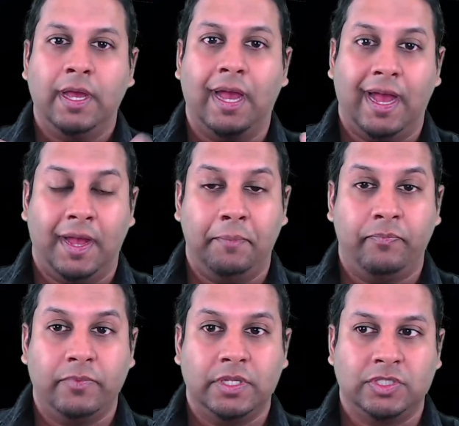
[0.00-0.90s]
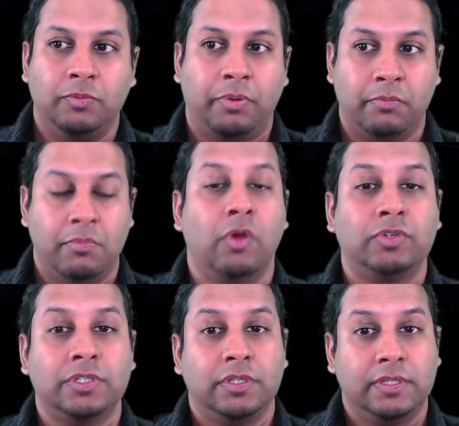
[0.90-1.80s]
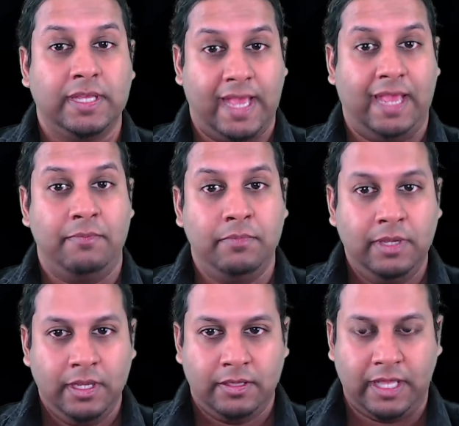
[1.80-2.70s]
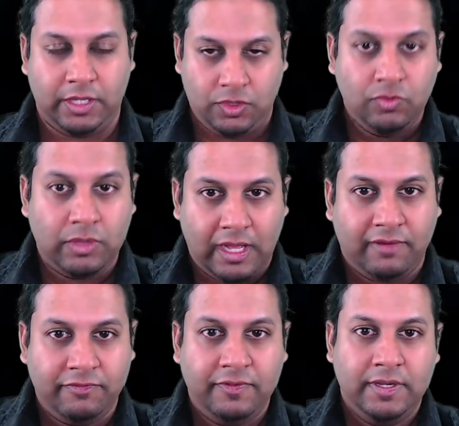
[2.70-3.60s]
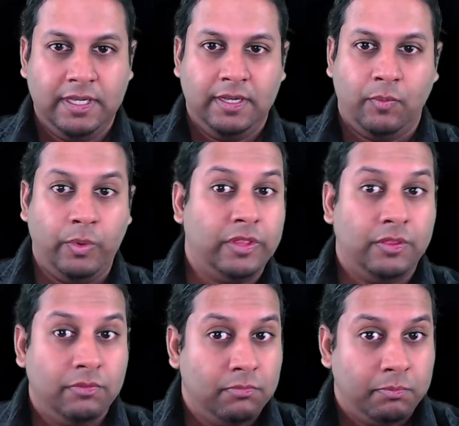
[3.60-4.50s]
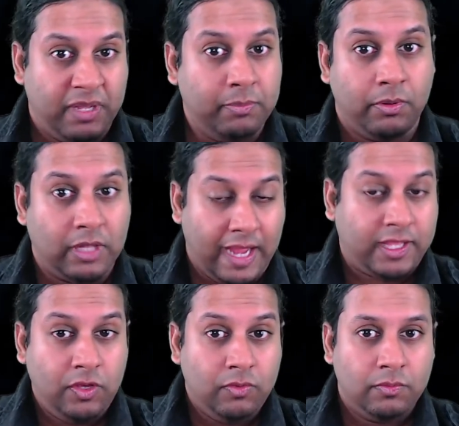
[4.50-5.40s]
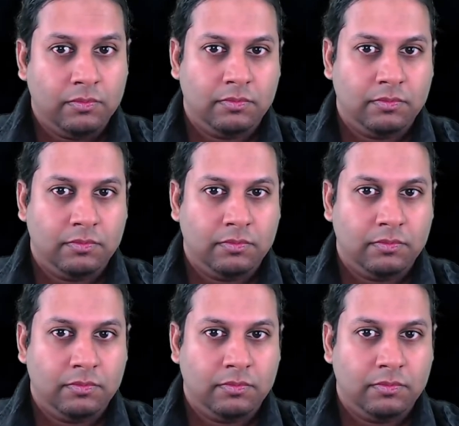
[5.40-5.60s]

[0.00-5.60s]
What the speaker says: to promote the game that you love with people like you.